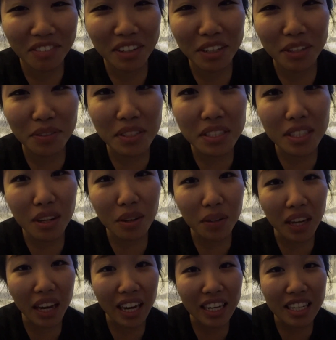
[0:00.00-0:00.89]
But he was so
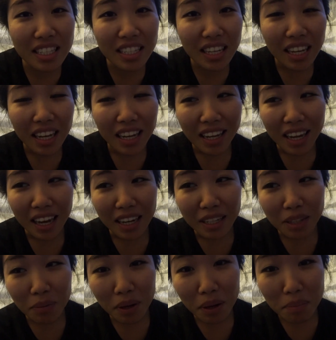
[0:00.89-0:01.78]
nice,
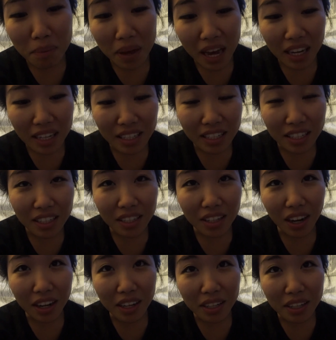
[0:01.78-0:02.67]
and he went back and he
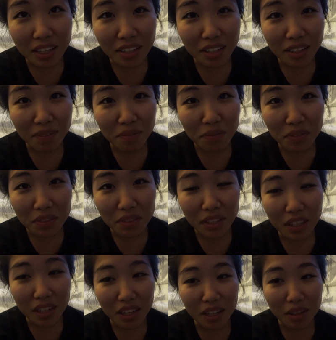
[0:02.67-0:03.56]
got it,
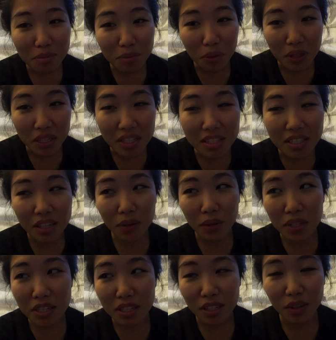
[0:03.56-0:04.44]
or he's
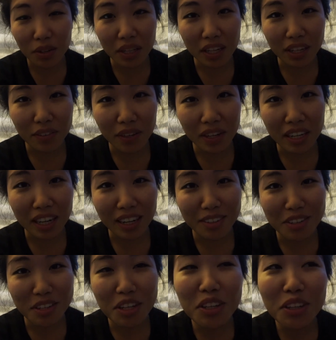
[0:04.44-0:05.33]
going to go get it right
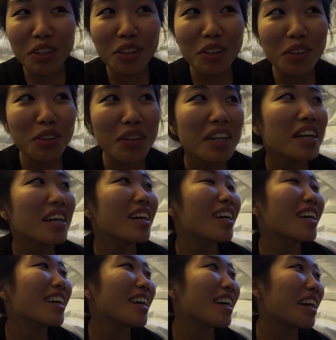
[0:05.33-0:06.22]
now too,
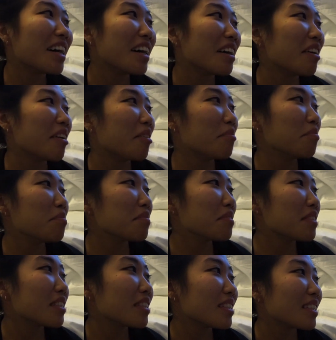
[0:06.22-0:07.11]
and
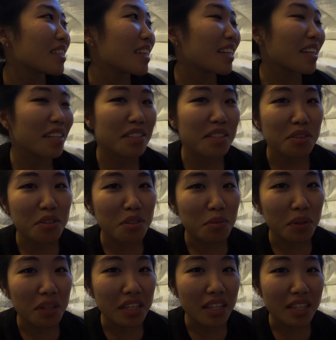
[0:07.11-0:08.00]
he's so sweet.